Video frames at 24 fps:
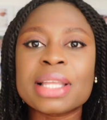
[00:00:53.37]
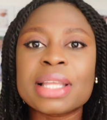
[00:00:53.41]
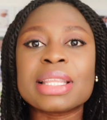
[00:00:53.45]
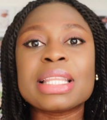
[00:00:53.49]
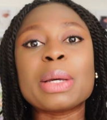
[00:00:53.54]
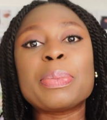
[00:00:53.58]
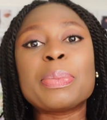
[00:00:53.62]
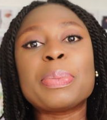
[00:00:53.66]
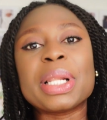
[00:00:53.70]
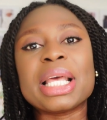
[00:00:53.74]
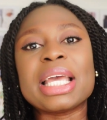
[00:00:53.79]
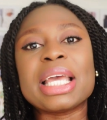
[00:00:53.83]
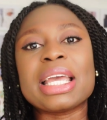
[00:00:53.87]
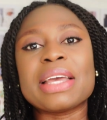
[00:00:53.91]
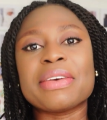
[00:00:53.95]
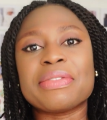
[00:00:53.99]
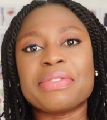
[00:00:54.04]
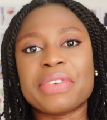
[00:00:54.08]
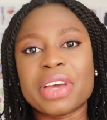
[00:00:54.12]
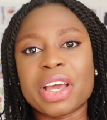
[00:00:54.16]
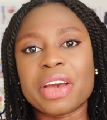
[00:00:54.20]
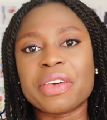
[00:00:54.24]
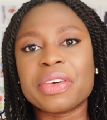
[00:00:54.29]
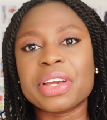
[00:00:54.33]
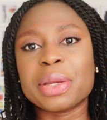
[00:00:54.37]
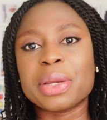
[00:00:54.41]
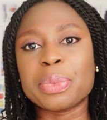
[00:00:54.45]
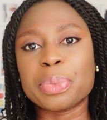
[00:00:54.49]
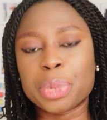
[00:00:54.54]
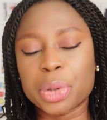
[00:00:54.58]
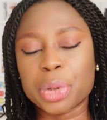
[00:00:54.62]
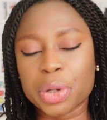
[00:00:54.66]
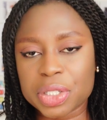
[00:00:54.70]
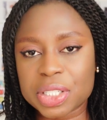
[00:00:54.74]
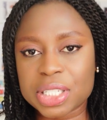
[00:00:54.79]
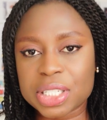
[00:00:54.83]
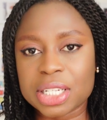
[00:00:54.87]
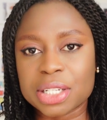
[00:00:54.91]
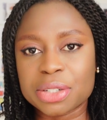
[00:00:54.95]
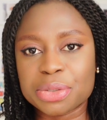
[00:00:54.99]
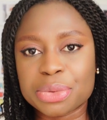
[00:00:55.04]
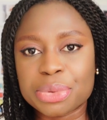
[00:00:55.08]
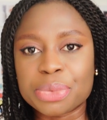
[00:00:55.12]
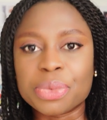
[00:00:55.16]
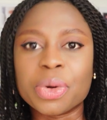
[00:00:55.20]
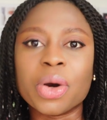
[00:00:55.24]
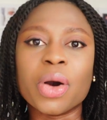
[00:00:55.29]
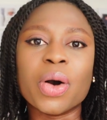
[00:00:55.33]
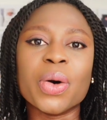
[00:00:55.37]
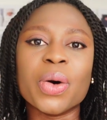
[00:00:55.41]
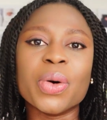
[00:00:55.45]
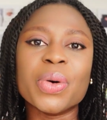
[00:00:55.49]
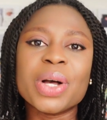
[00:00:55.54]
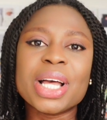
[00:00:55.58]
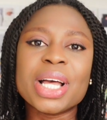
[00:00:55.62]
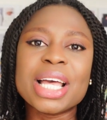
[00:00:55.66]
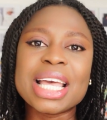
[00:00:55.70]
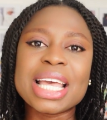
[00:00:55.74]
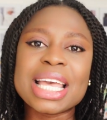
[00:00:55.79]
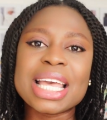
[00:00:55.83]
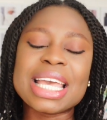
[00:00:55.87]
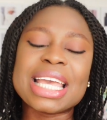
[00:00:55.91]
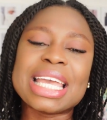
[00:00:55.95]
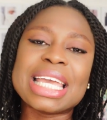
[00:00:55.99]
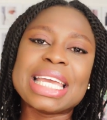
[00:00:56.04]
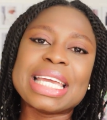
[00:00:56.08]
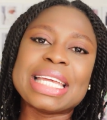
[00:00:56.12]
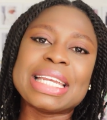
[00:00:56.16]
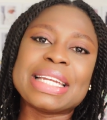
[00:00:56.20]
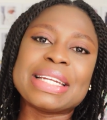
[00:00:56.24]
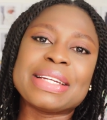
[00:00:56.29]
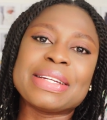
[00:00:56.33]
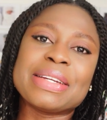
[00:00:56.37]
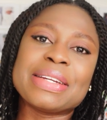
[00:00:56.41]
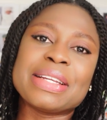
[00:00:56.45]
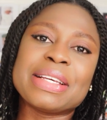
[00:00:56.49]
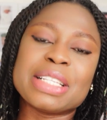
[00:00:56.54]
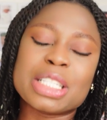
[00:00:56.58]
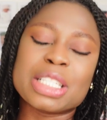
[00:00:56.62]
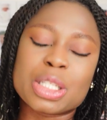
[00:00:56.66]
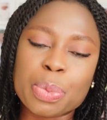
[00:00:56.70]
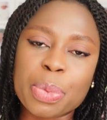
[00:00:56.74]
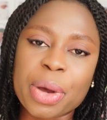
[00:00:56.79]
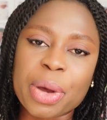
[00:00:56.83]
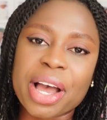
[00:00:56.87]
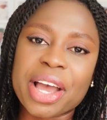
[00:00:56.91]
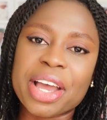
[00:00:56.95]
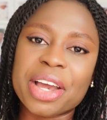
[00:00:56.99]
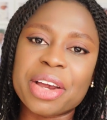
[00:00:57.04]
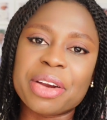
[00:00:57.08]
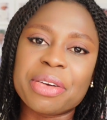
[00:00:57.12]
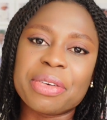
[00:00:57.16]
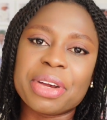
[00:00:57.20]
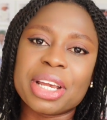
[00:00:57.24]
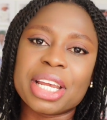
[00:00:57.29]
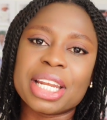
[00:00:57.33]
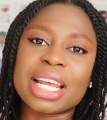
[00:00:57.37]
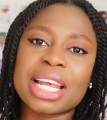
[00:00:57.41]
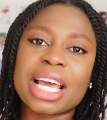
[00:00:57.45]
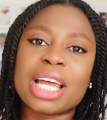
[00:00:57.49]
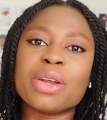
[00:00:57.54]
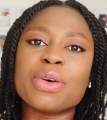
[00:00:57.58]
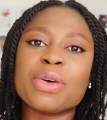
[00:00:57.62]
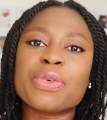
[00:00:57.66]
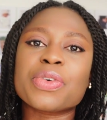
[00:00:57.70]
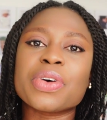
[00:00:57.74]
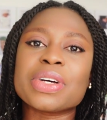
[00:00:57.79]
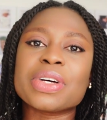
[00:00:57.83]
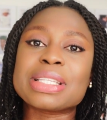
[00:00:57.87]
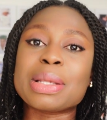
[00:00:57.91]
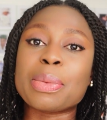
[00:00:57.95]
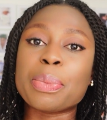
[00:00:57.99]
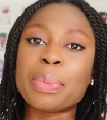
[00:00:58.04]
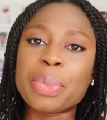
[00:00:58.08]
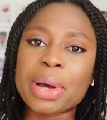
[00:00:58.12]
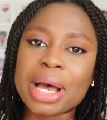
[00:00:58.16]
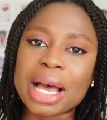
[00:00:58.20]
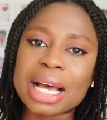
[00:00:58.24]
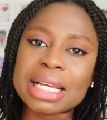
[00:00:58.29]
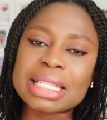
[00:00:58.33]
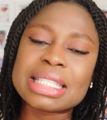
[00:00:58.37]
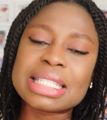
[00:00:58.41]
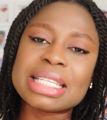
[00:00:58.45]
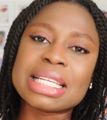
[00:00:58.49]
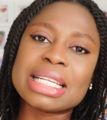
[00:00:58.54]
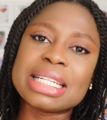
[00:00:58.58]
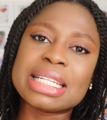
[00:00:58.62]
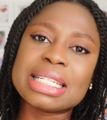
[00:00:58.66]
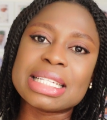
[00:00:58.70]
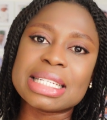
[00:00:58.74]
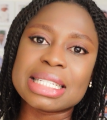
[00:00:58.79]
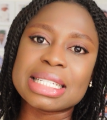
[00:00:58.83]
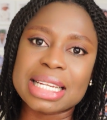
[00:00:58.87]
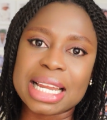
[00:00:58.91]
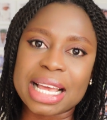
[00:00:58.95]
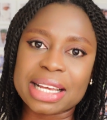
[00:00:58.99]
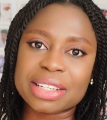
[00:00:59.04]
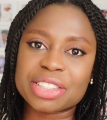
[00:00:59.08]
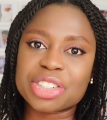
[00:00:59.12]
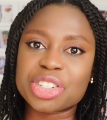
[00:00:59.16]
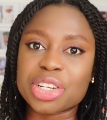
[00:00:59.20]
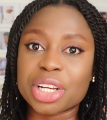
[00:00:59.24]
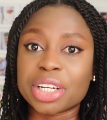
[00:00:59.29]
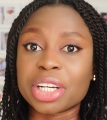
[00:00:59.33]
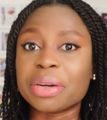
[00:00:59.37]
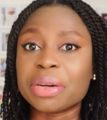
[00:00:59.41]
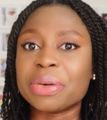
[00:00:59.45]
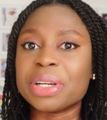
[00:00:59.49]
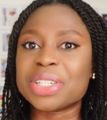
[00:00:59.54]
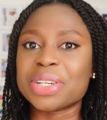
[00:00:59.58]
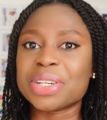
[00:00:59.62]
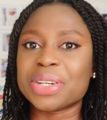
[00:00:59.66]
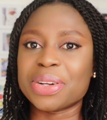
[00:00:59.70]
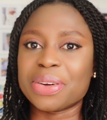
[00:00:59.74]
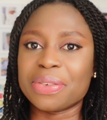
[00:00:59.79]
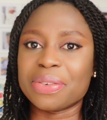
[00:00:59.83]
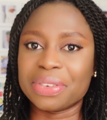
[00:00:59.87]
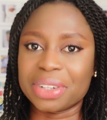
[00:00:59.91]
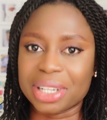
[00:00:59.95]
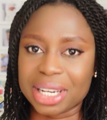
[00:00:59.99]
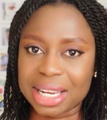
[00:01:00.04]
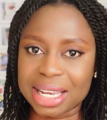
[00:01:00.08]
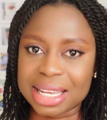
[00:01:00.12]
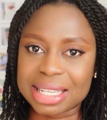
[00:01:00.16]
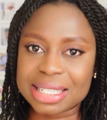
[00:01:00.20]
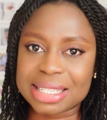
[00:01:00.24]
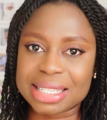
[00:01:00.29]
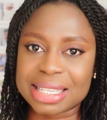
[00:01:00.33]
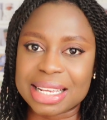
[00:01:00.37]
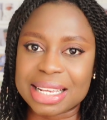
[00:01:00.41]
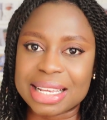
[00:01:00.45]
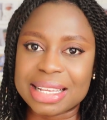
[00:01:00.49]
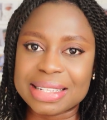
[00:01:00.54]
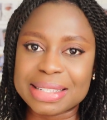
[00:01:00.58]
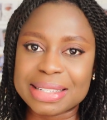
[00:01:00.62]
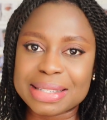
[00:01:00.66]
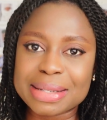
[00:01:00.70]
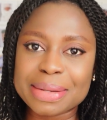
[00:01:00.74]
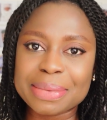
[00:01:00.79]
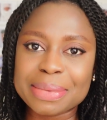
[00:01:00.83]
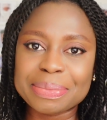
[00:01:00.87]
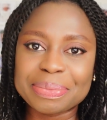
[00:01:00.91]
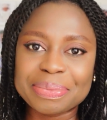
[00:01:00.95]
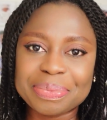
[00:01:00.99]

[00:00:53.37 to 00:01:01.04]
They play a very important role in inspiring and of course impacting the next generation of nurses.